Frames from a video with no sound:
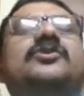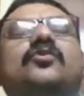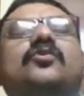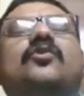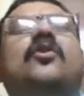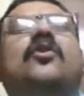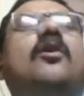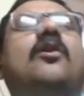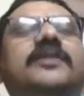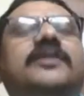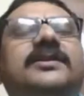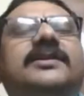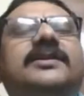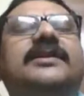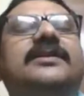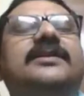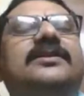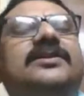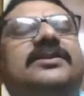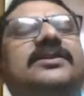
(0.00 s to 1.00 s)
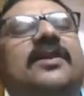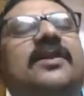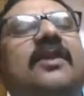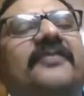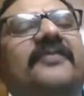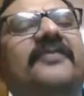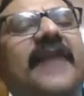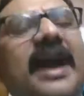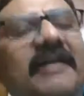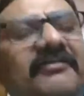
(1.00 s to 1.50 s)
continents of
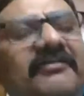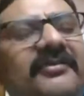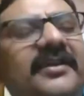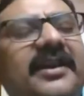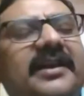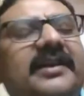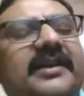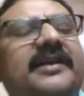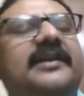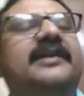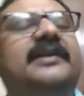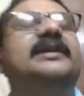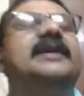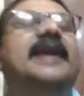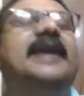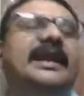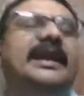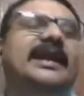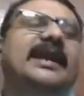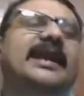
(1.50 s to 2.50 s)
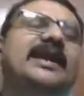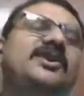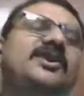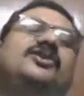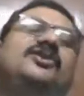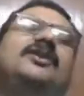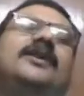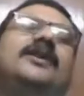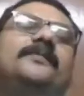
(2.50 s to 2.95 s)
Africa and Asia,